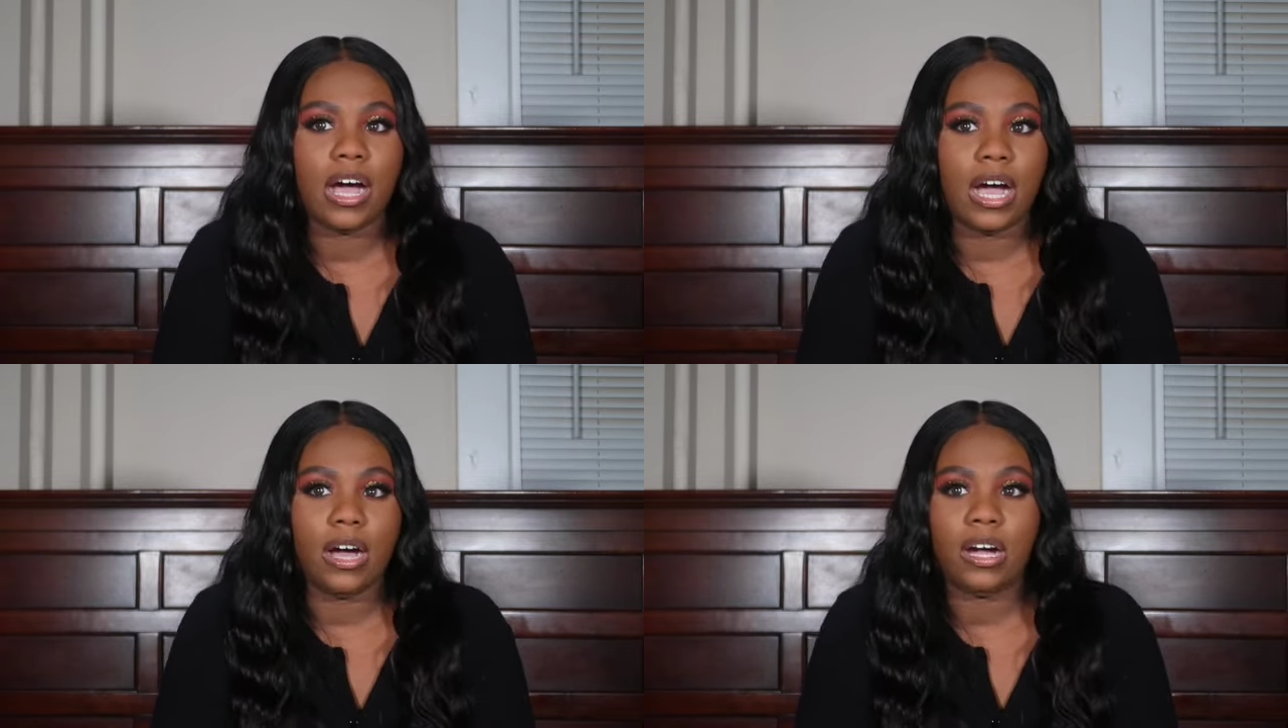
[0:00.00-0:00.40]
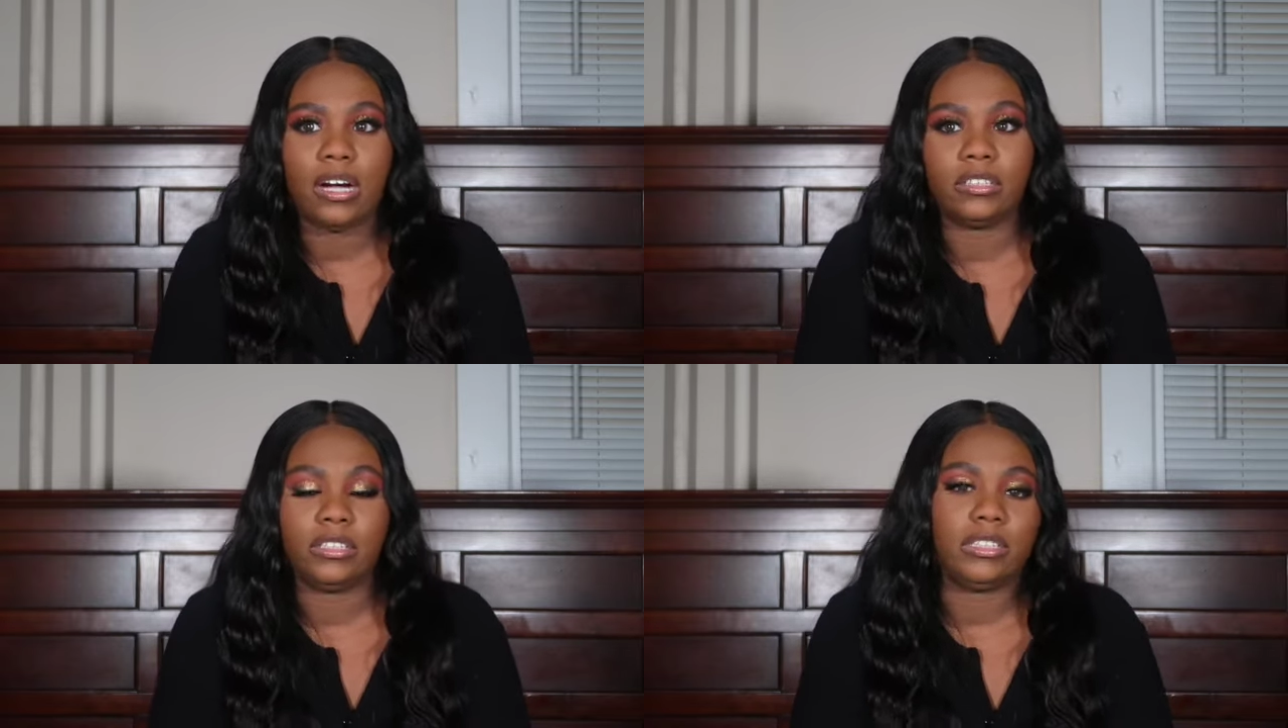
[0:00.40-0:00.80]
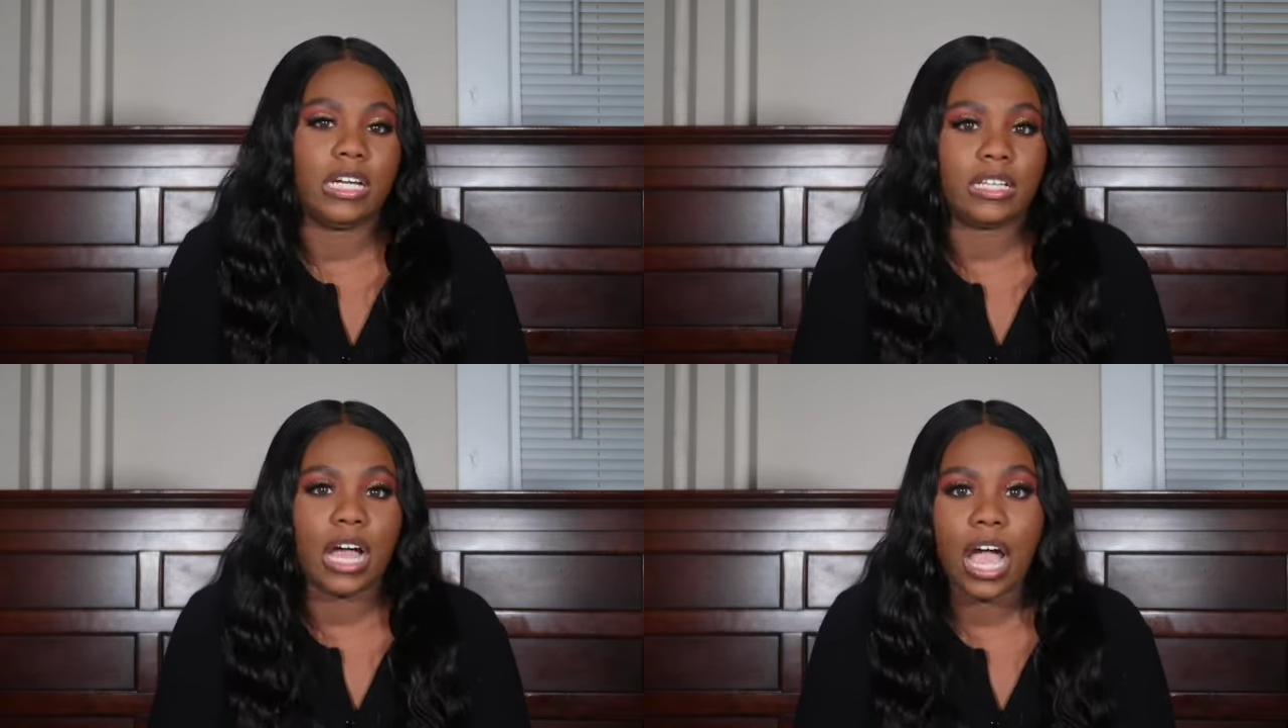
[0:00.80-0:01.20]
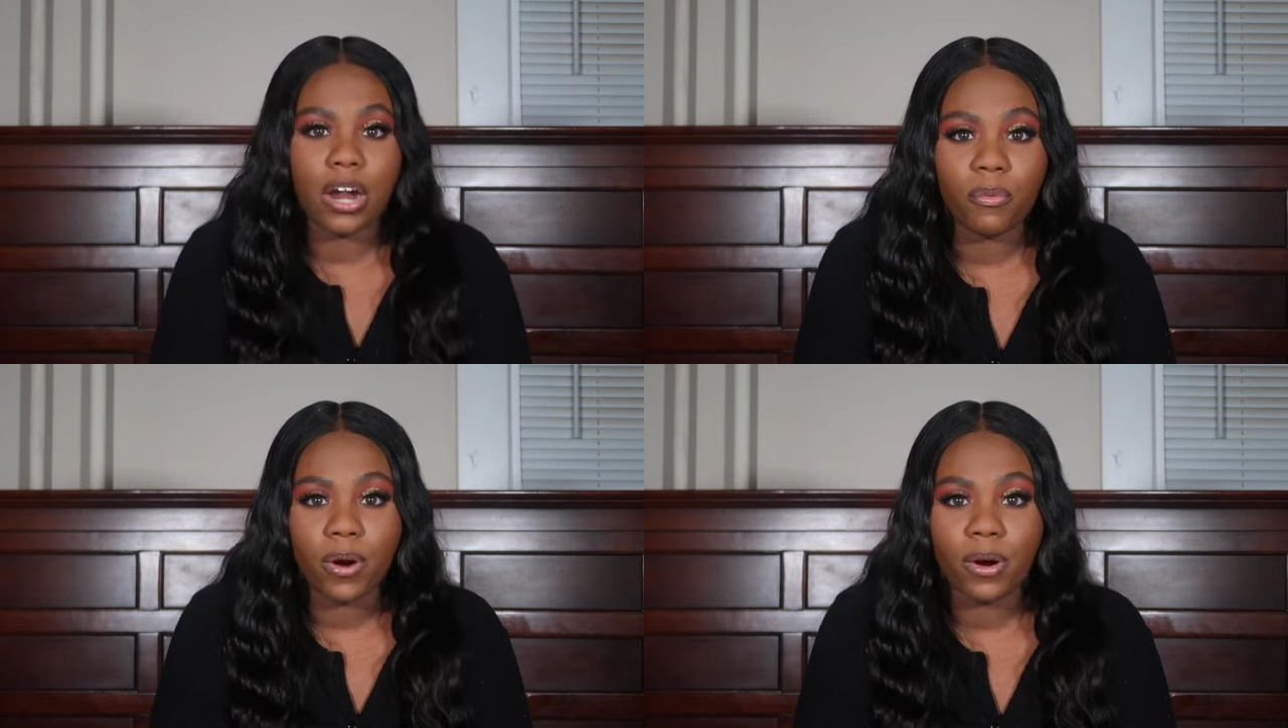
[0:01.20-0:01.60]
I'll just take the
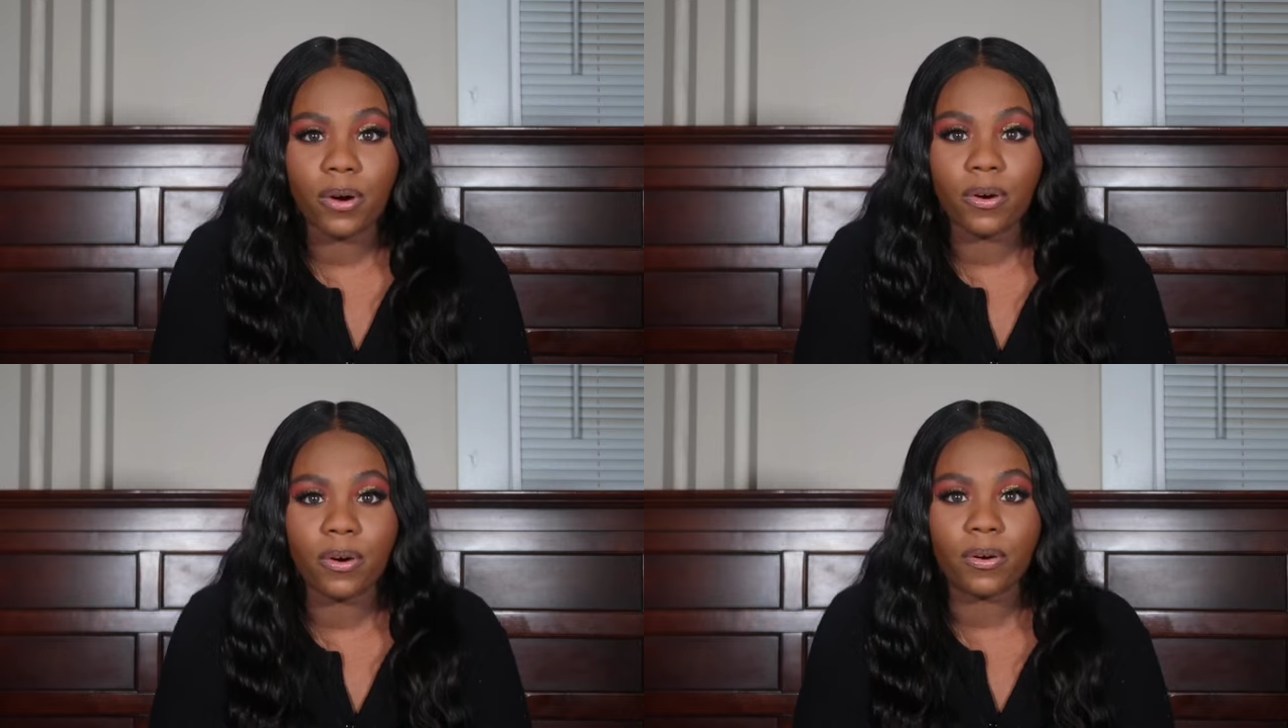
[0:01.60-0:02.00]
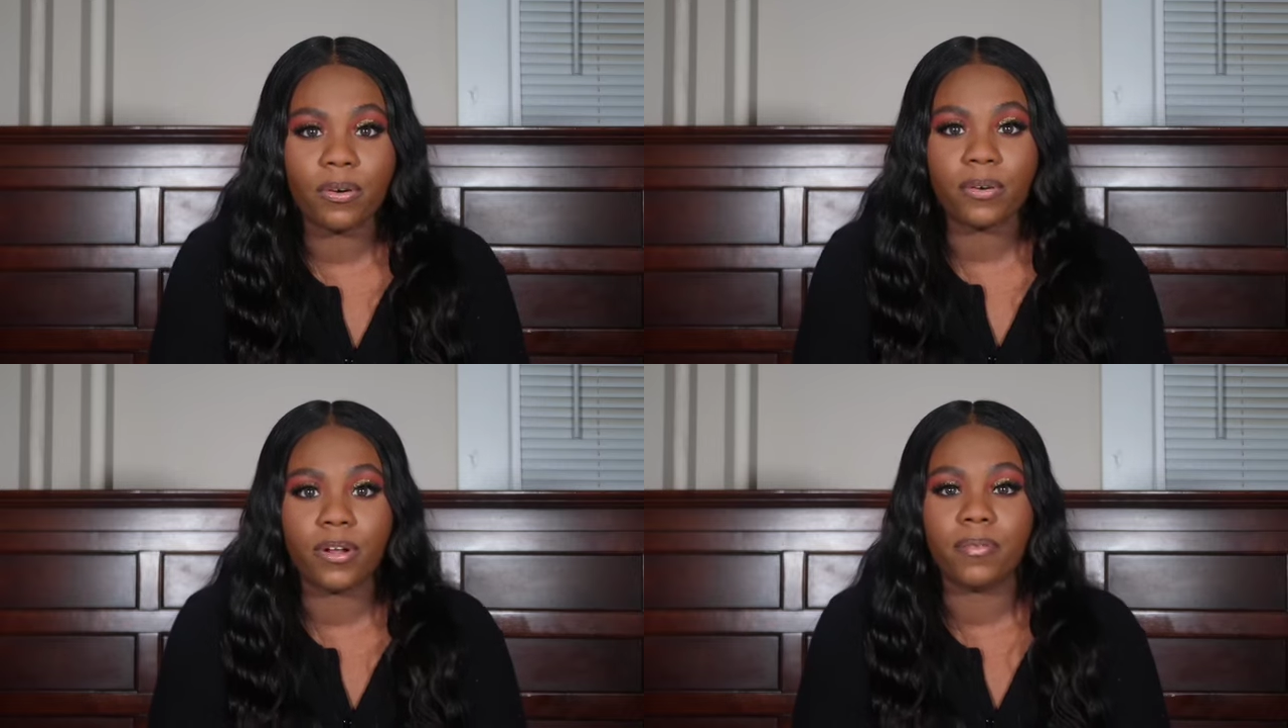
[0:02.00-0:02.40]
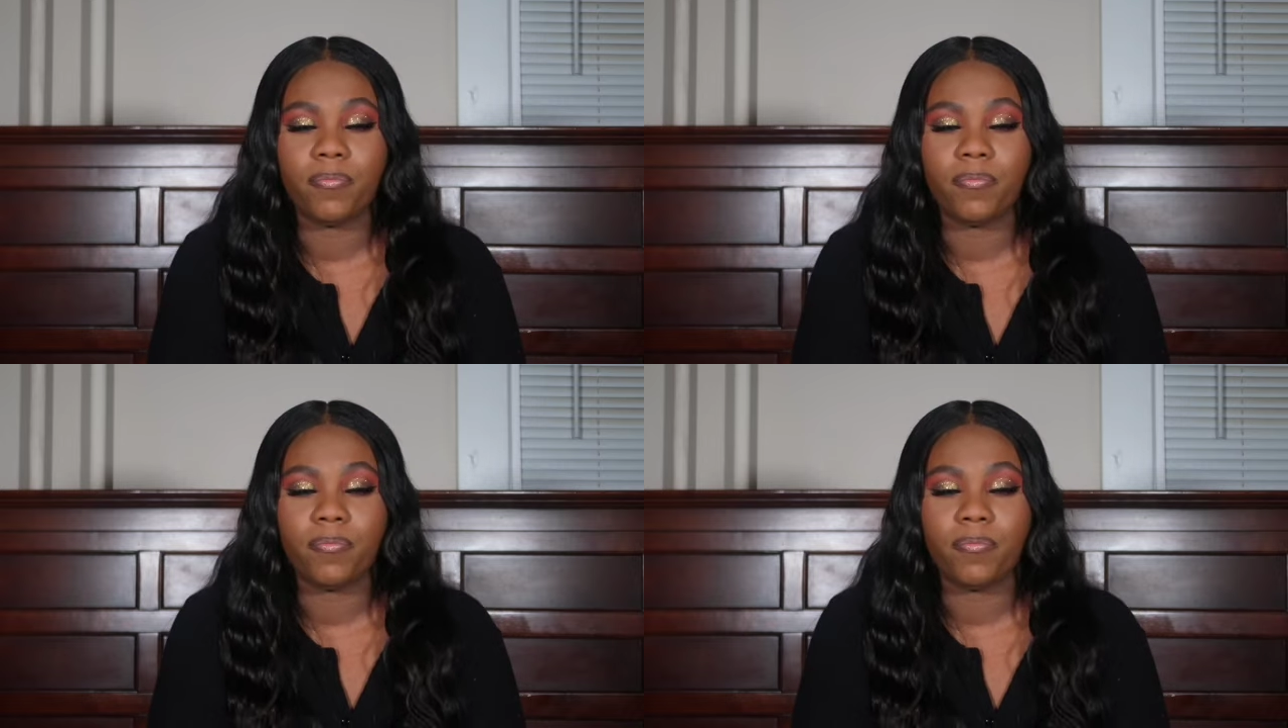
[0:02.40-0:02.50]
high road